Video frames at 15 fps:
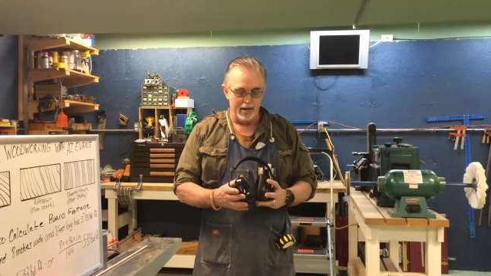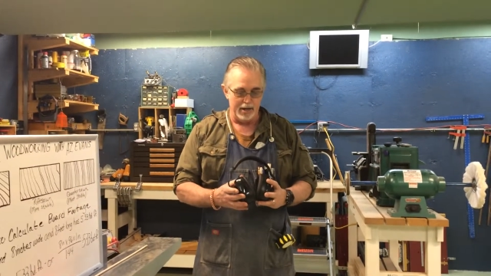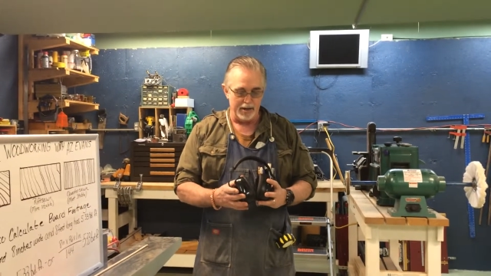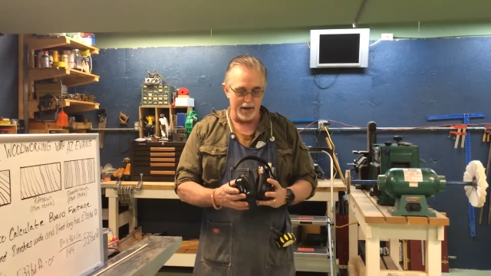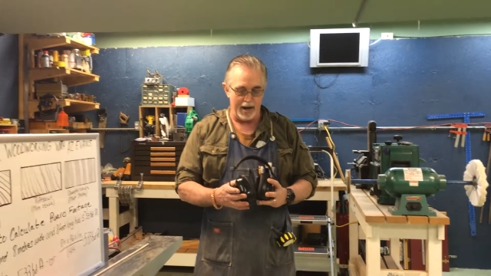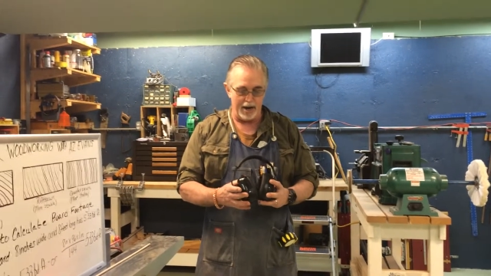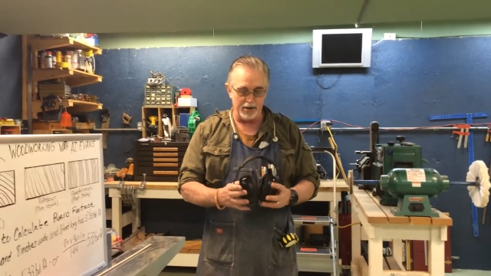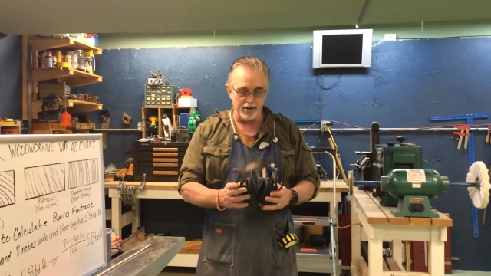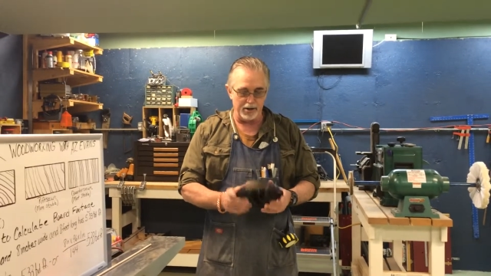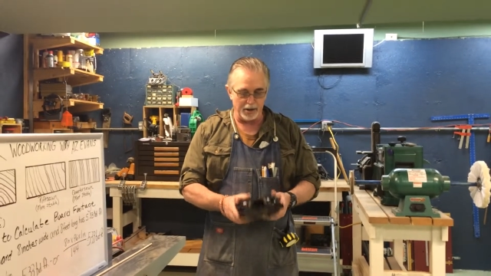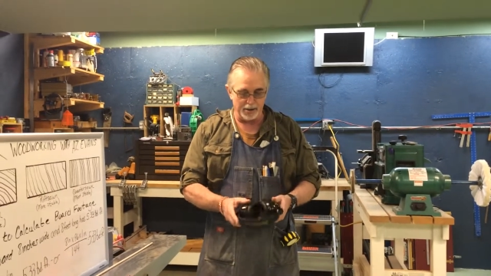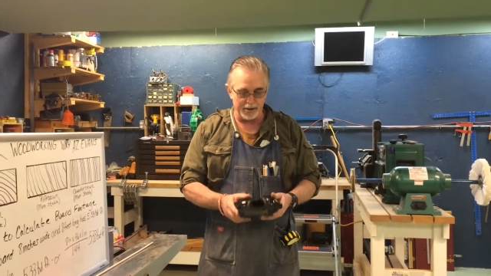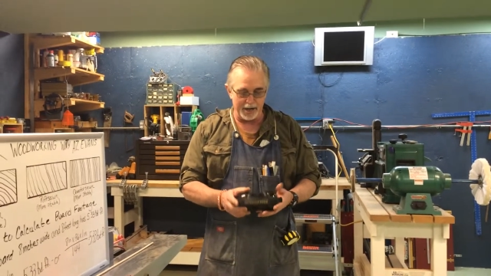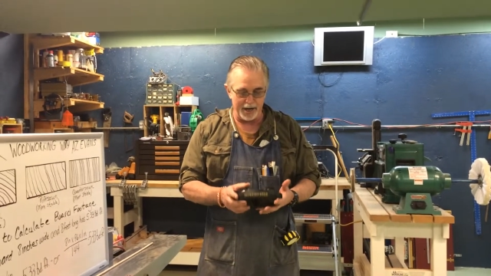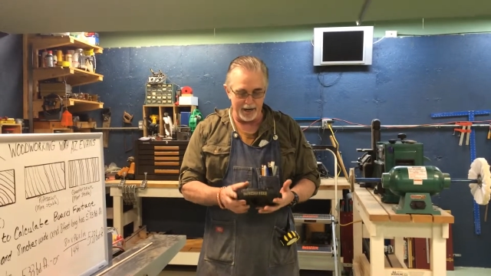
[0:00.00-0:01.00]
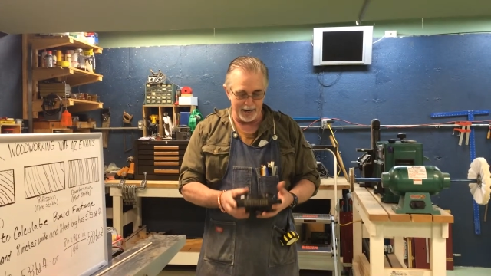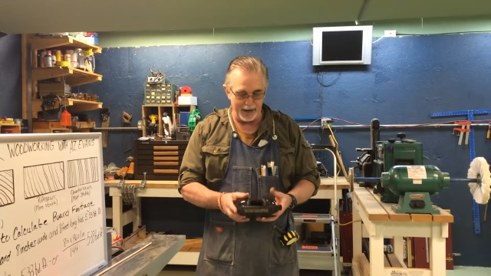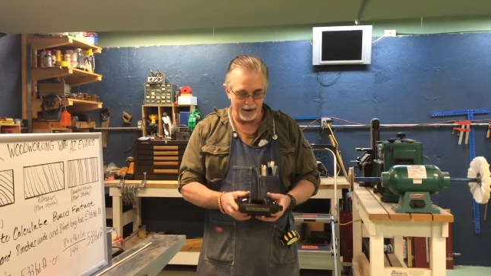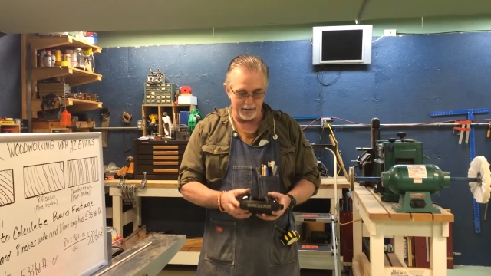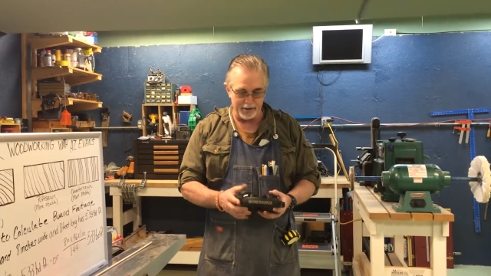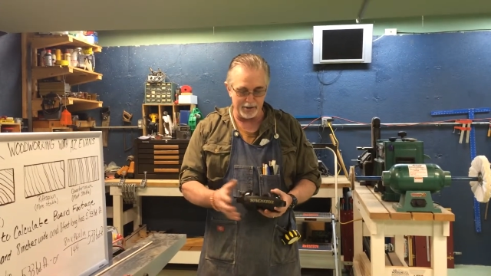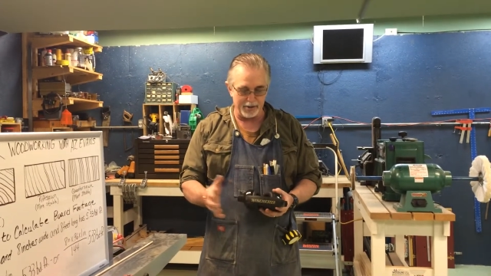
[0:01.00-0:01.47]
Now, you can see
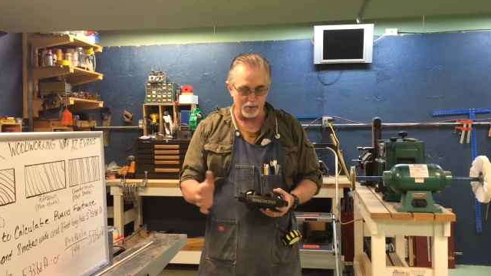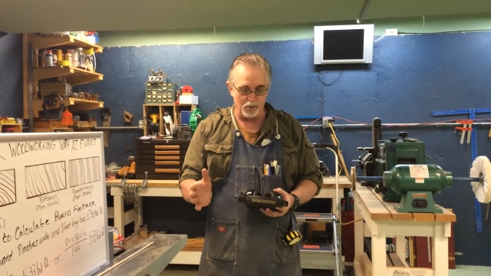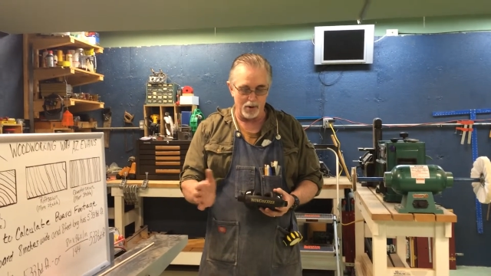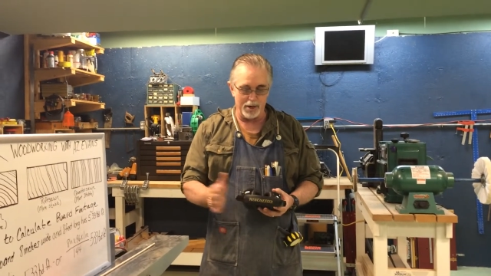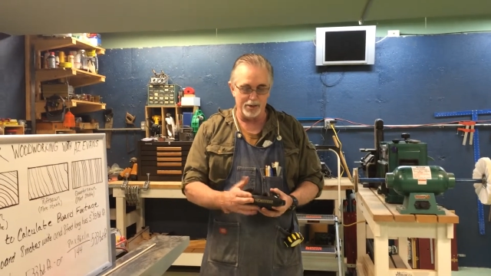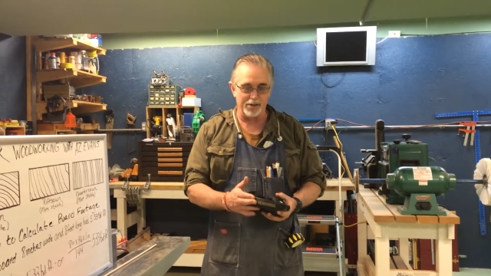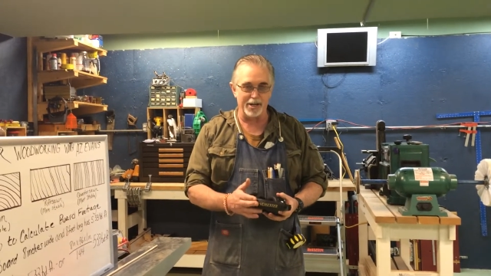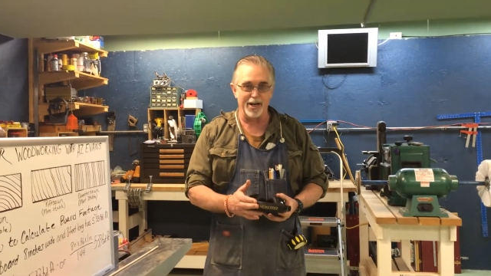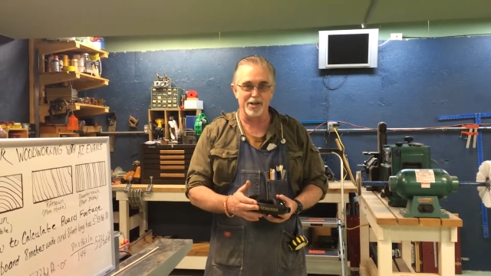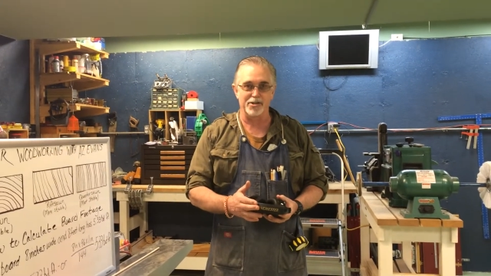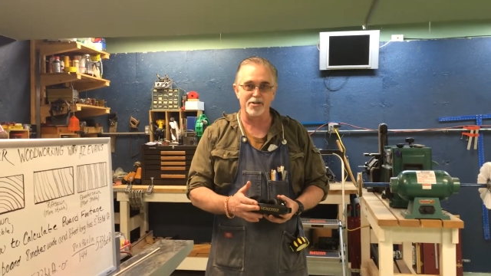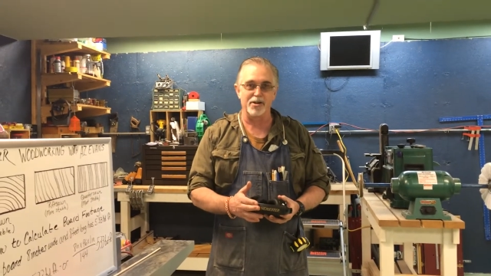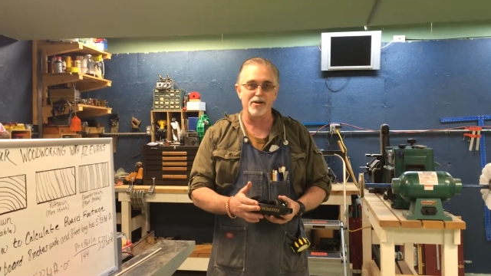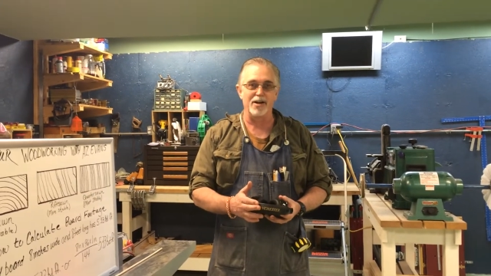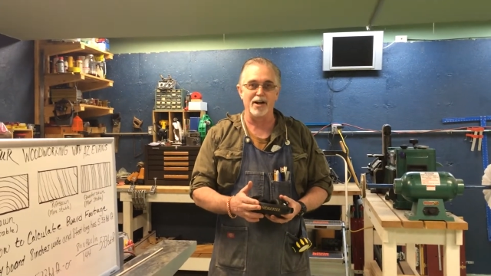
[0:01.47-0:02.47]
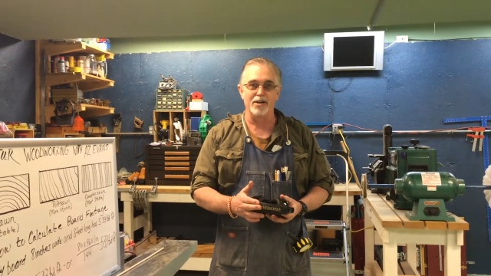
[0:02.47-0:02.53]
here, these are Winchester.